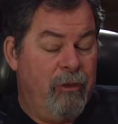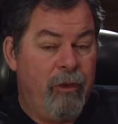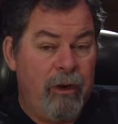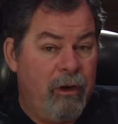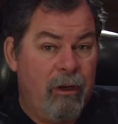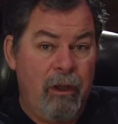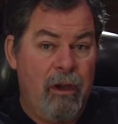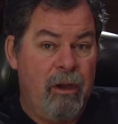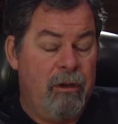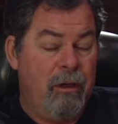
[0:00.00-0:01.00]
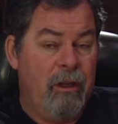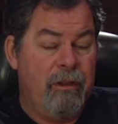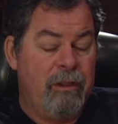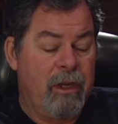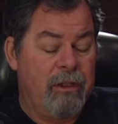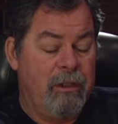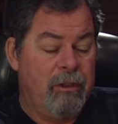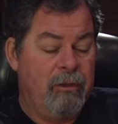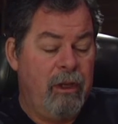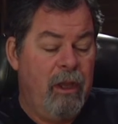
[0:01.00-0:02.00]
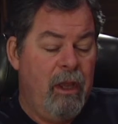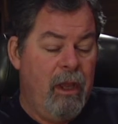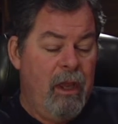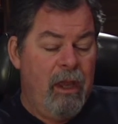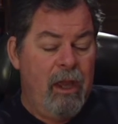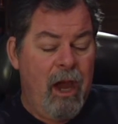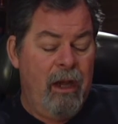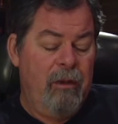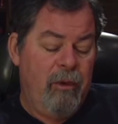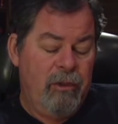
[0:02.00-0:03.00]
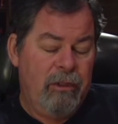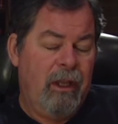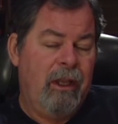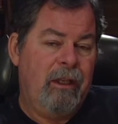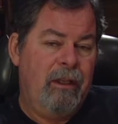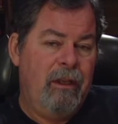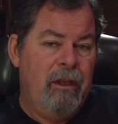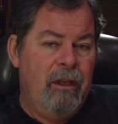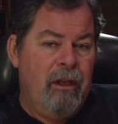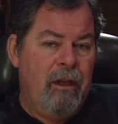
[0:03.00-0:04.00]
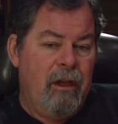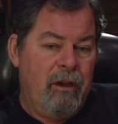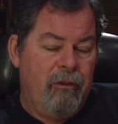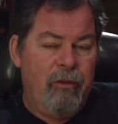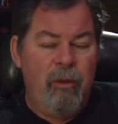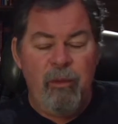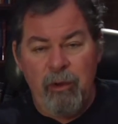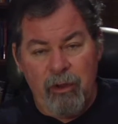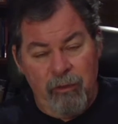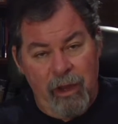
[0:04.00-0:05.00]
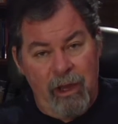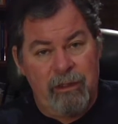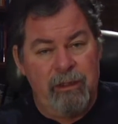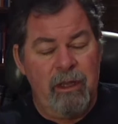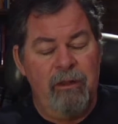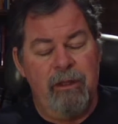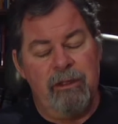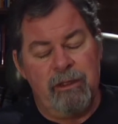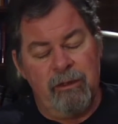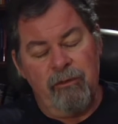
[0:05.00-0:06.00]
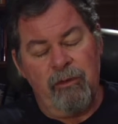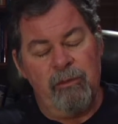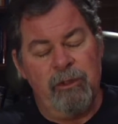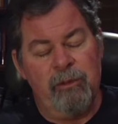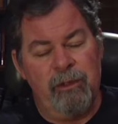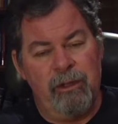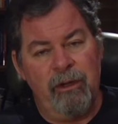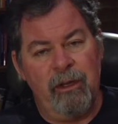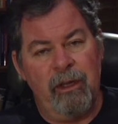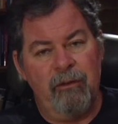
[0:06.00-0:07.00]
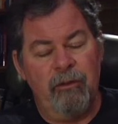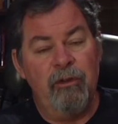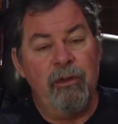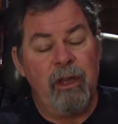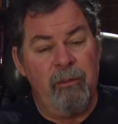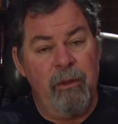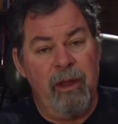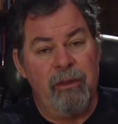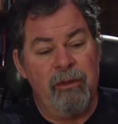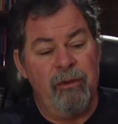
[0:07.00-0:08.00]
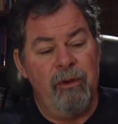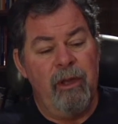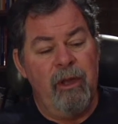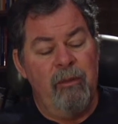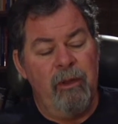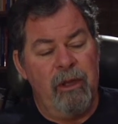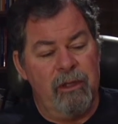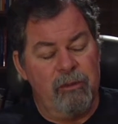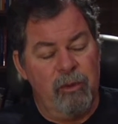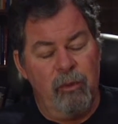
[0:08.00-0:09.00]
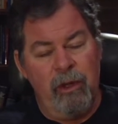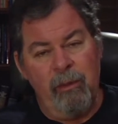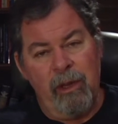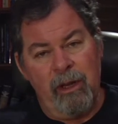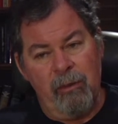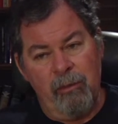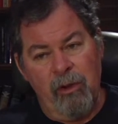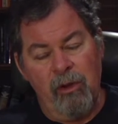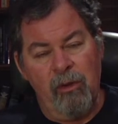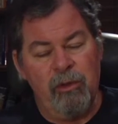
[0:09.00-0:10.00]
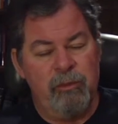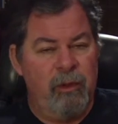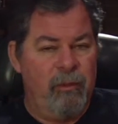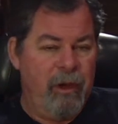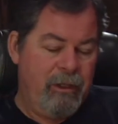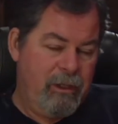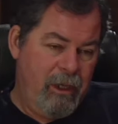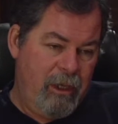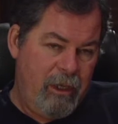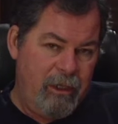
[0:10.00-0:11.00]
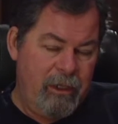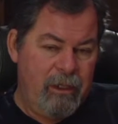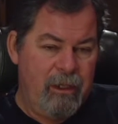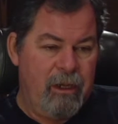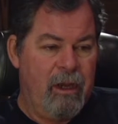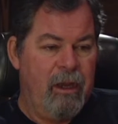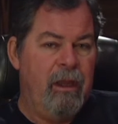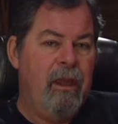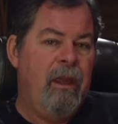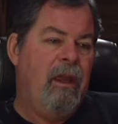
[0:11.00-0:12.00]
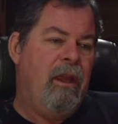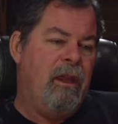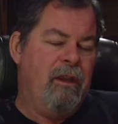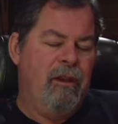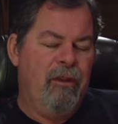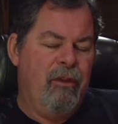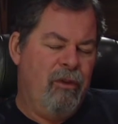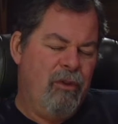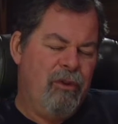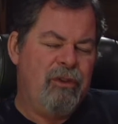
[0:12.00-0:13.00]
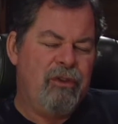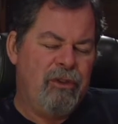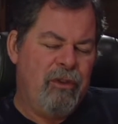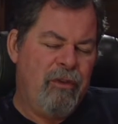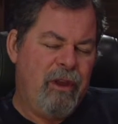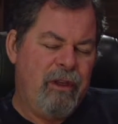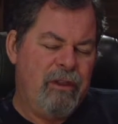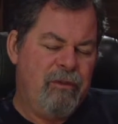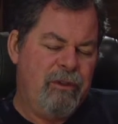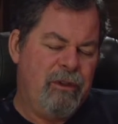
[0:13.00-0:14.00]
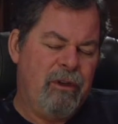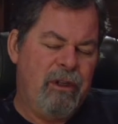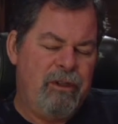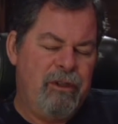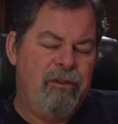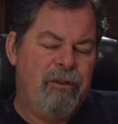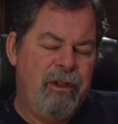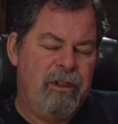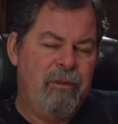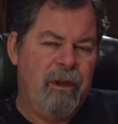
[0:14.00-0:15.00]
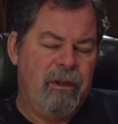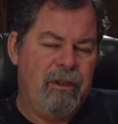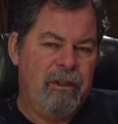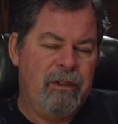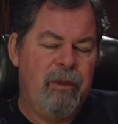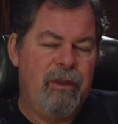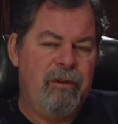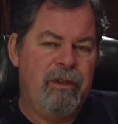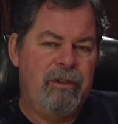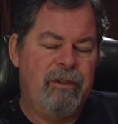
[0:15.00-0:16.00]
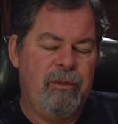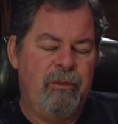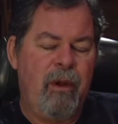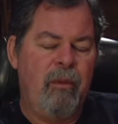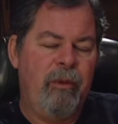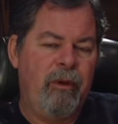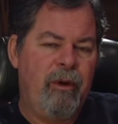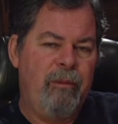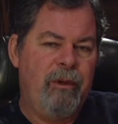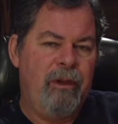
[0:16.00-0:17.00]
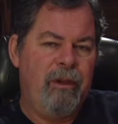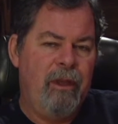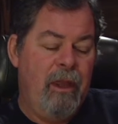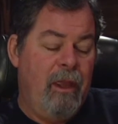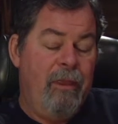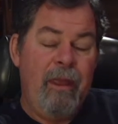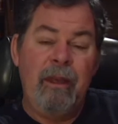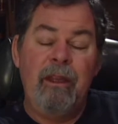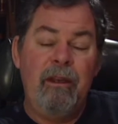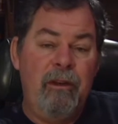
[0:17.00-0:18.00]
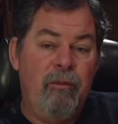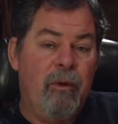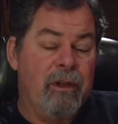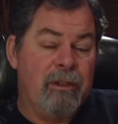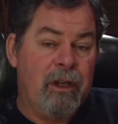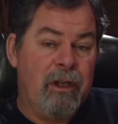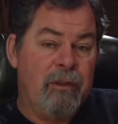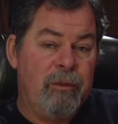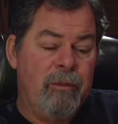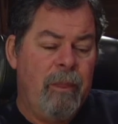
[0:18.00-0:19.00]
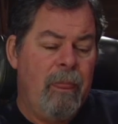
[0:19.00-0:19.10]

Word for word: it very early on, early in the second century, got it most likely uh, from the book of Acts and then from some material out of Luke and Matthew because we read about how Paul was bit by a snake and he didn't die and uh, th those sorts of things. There was early church tradition about uh, some other issues that probably crept into that ending of Mark's gospel.